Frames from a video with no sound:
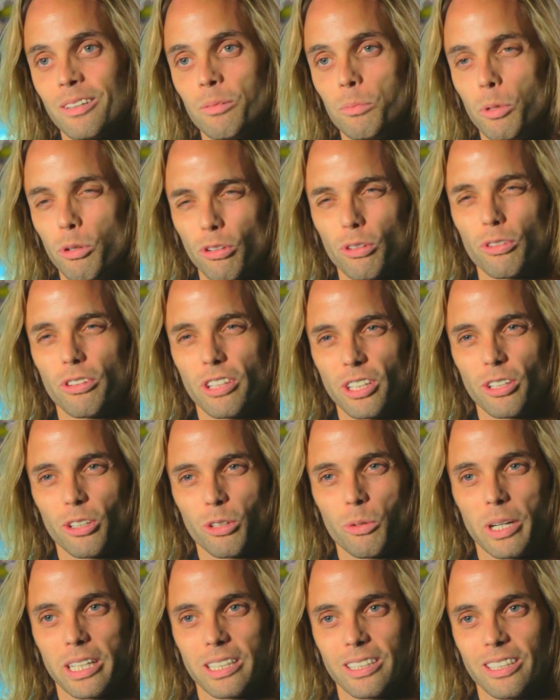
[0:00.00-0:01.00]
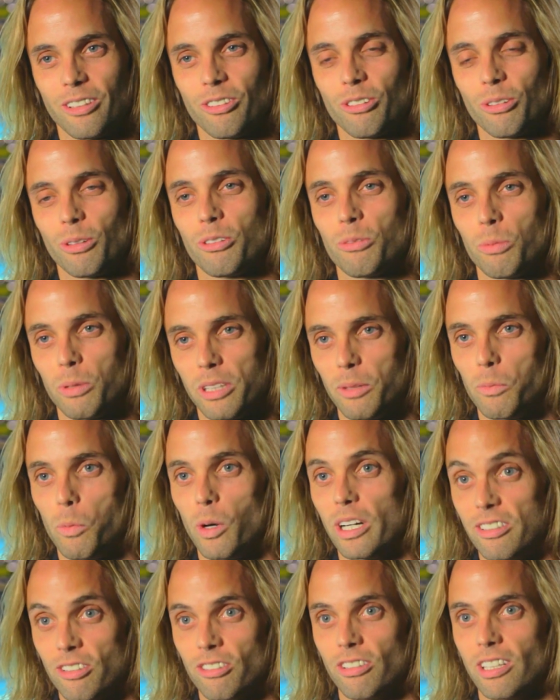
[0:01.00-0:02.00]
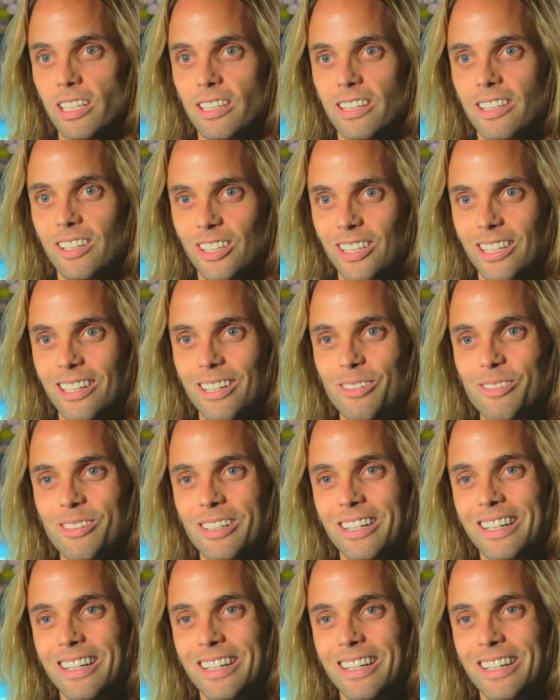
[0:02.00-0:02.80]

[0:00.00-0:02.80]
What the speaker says: Musical theater quickly, so it's within one scene they're in love.